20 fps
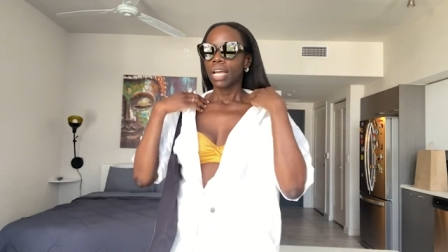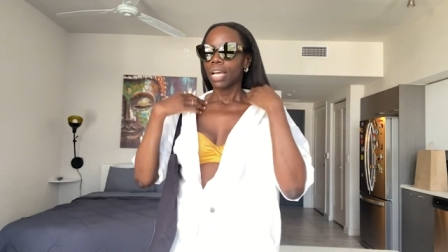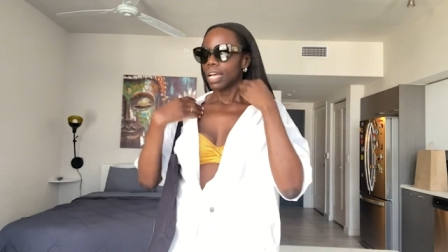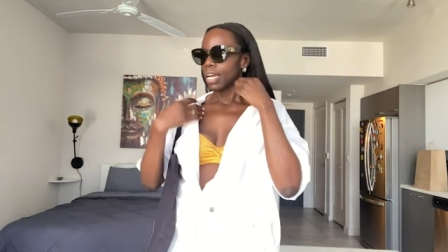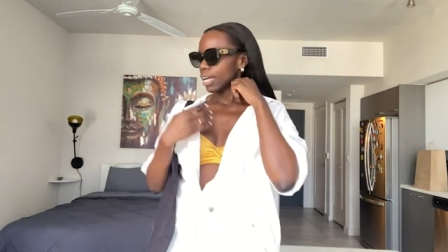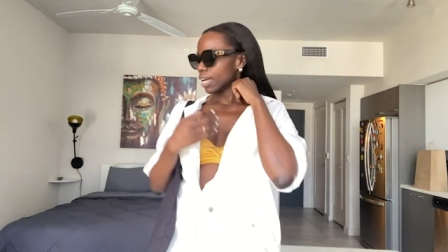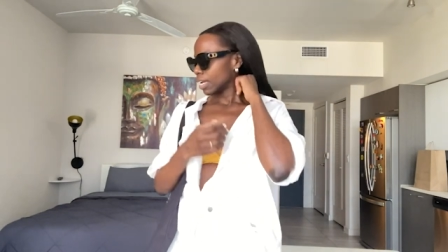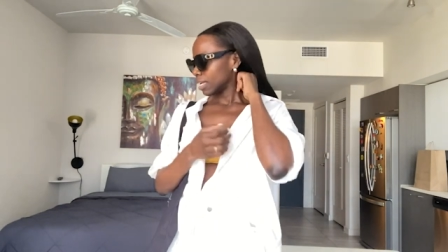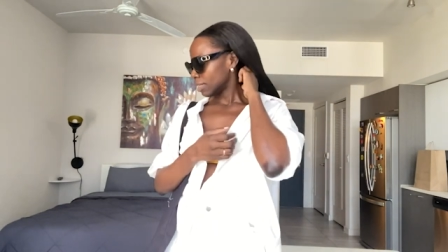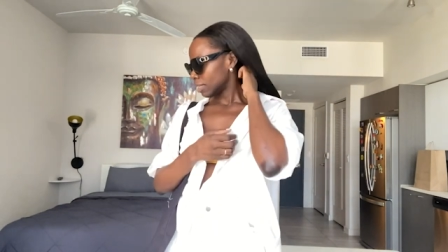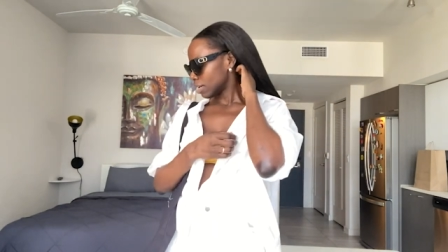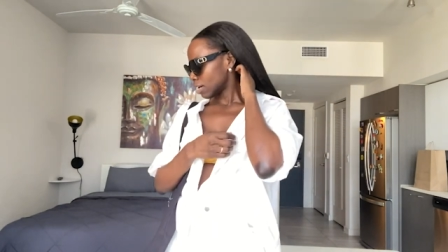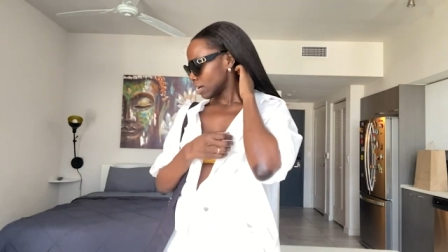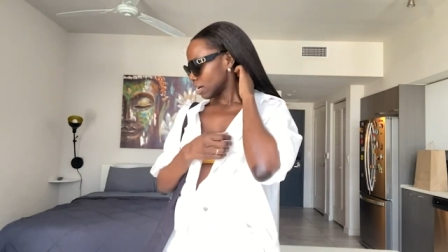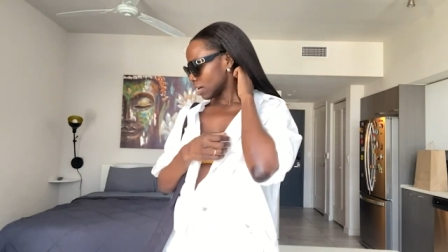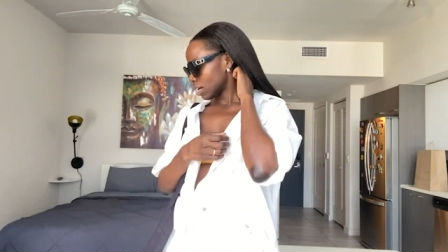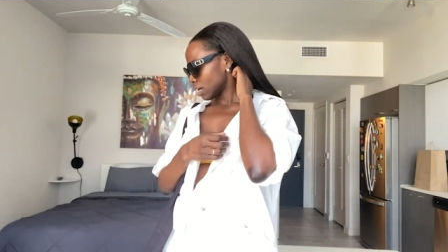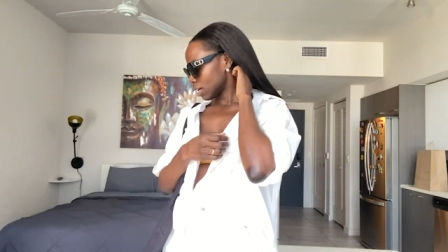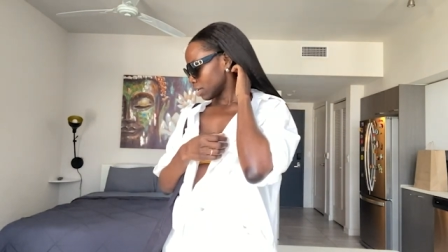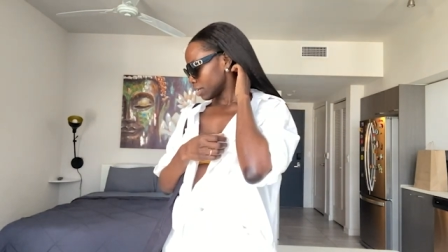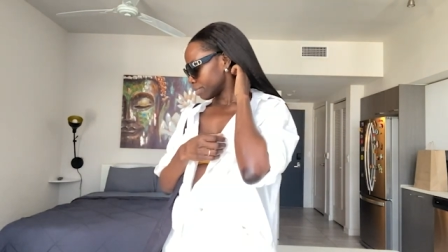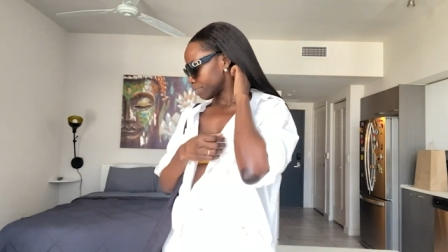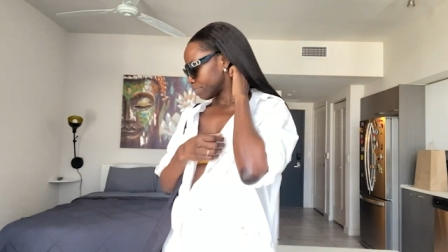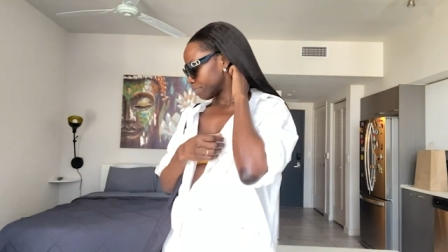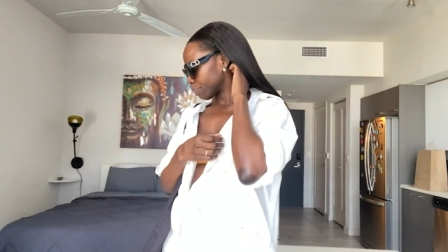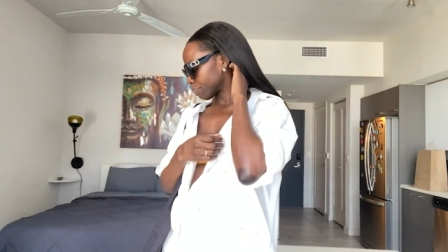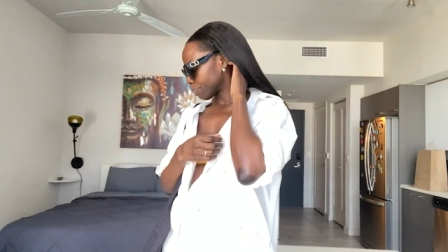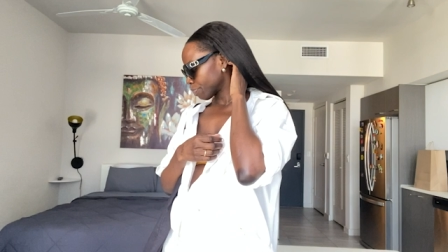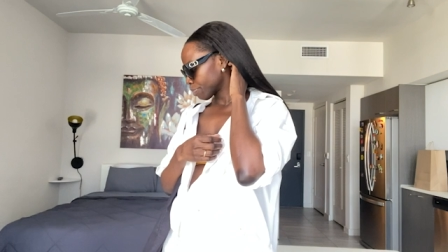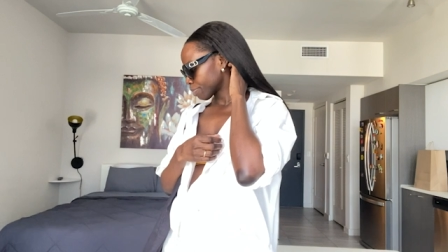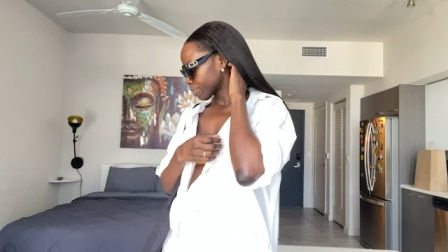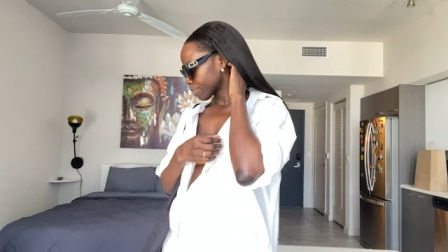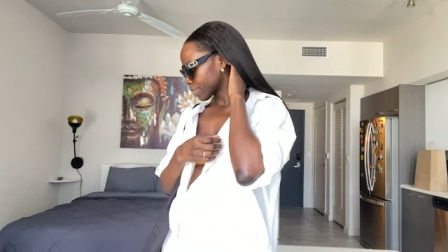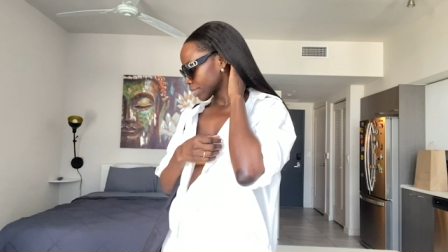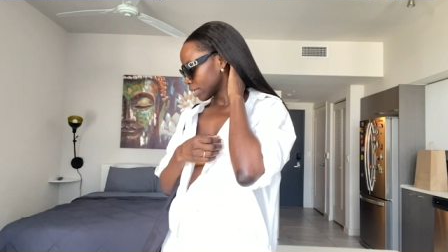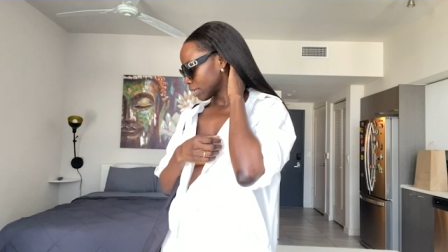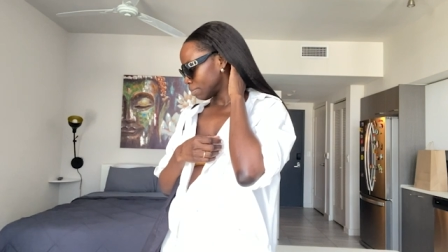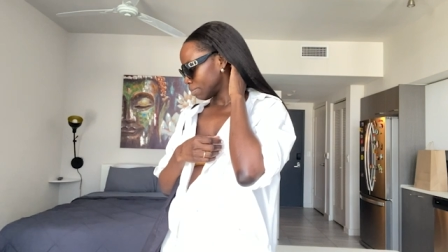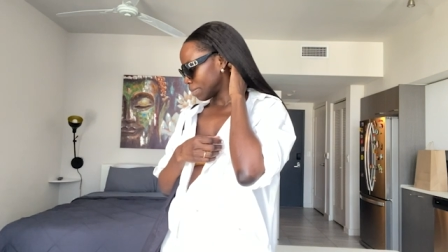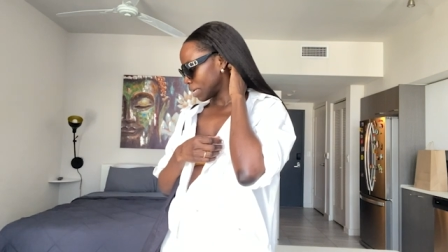and um,
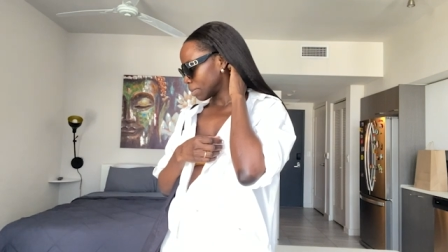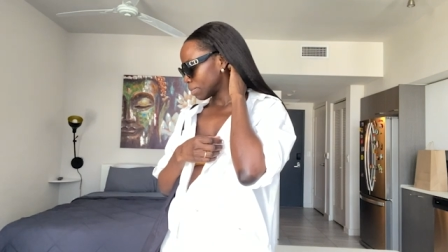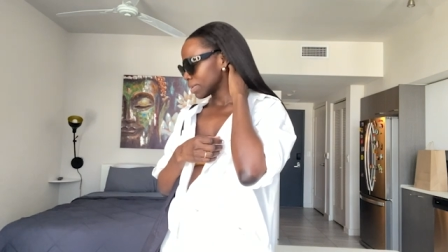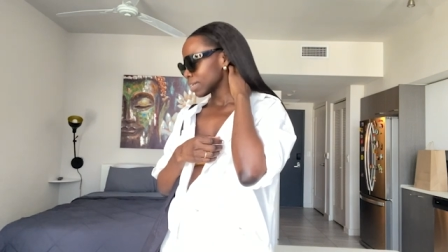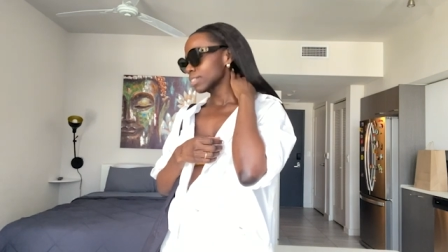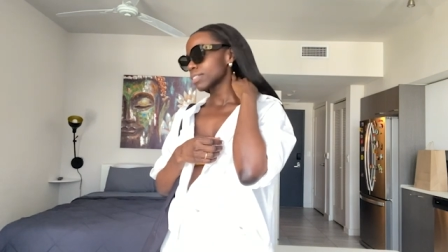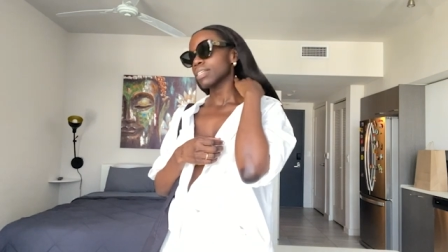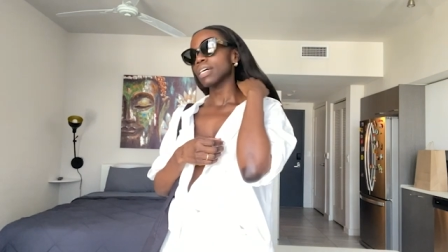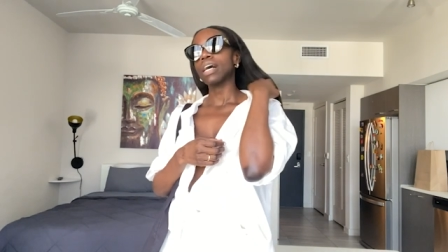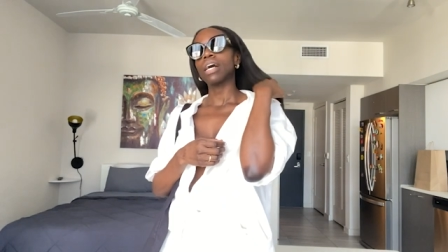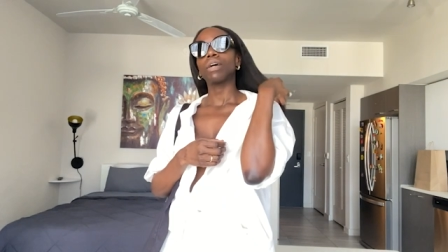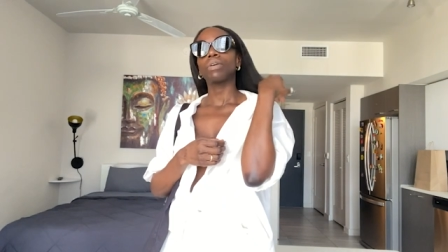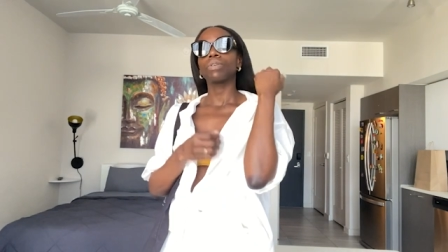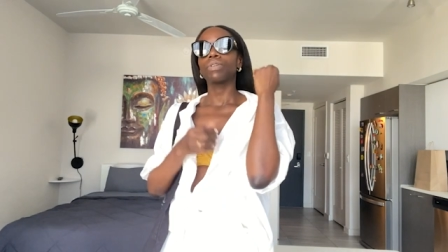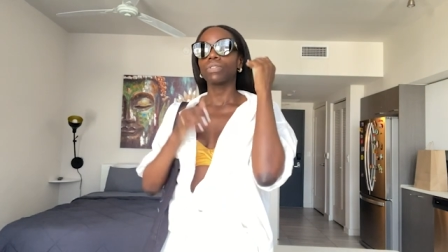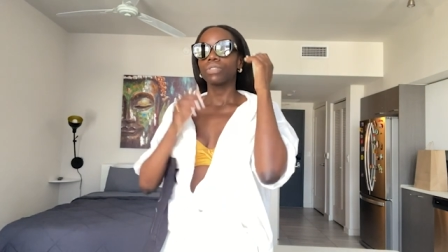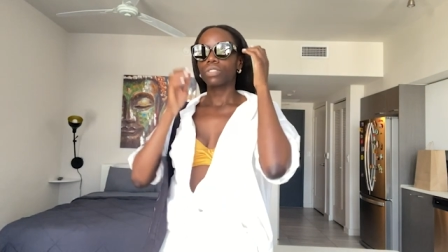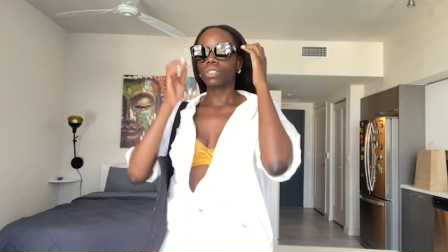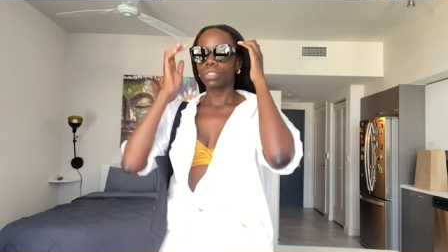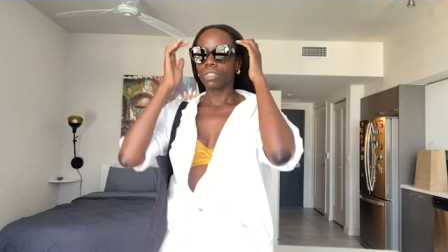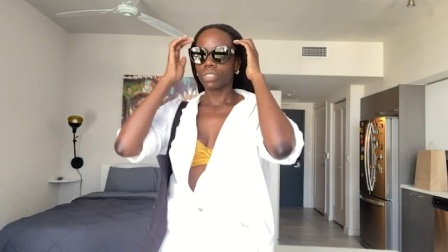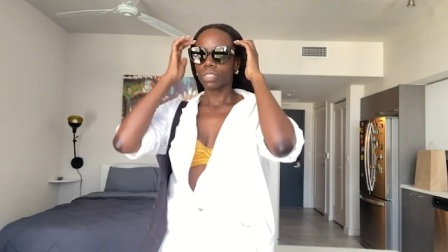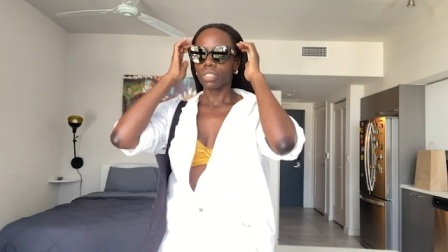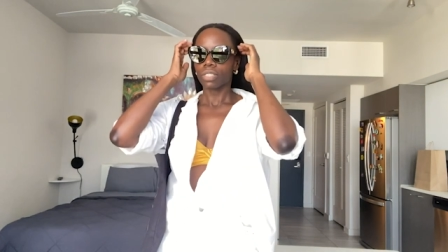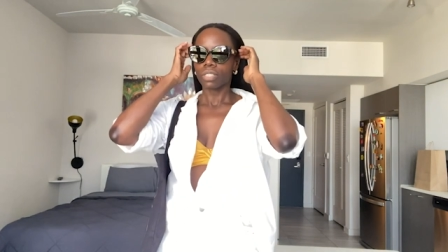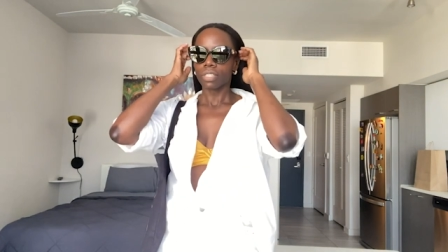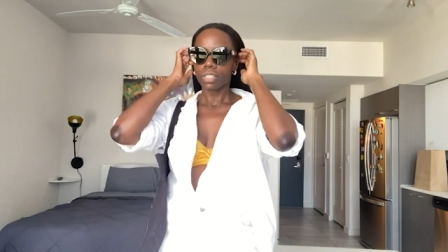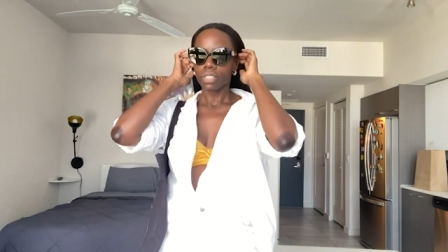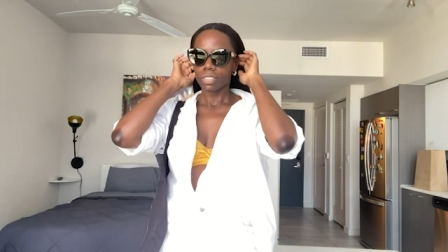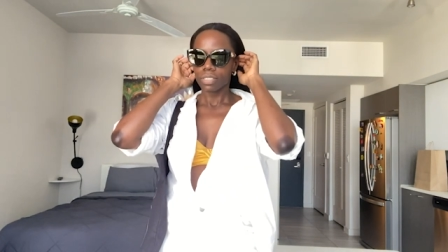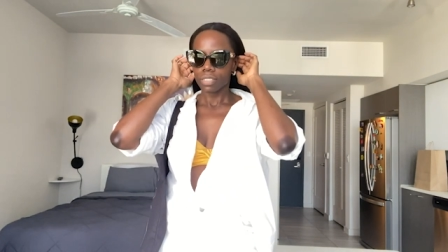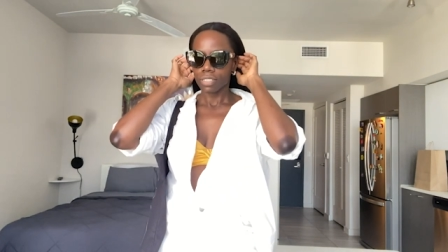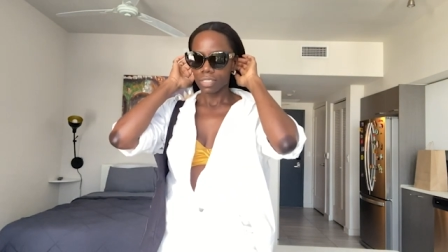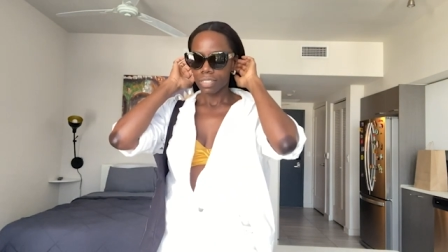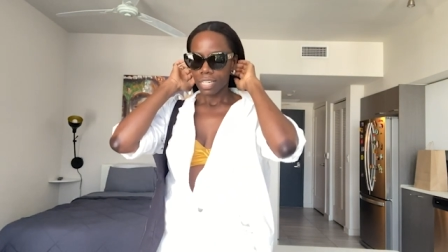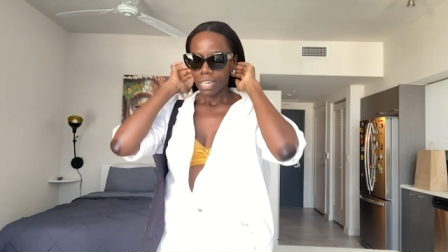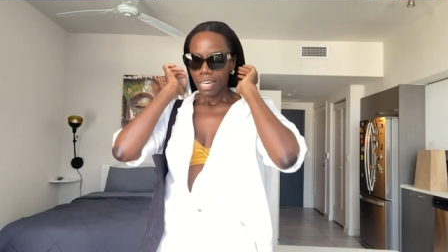maybe a towel, just in case